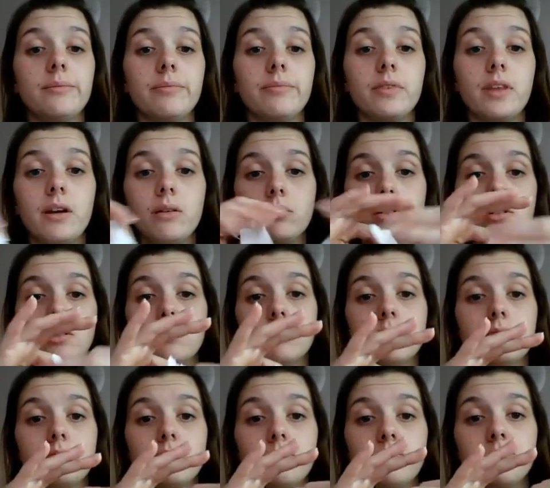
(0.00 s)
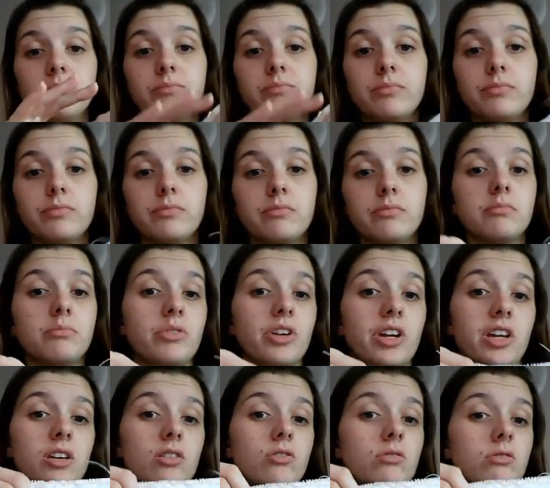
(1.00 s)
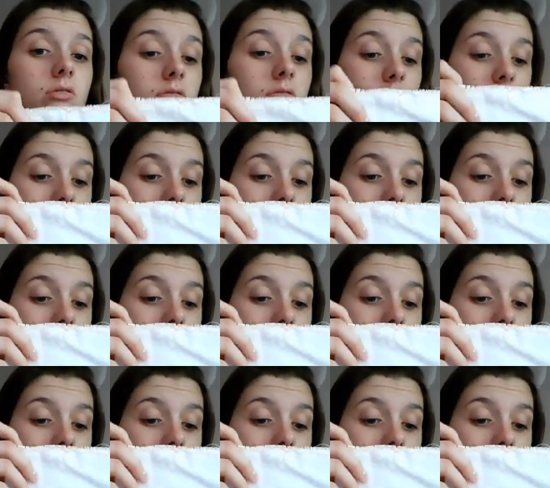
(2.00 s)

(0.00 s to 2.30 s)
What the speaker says: that was pretty good.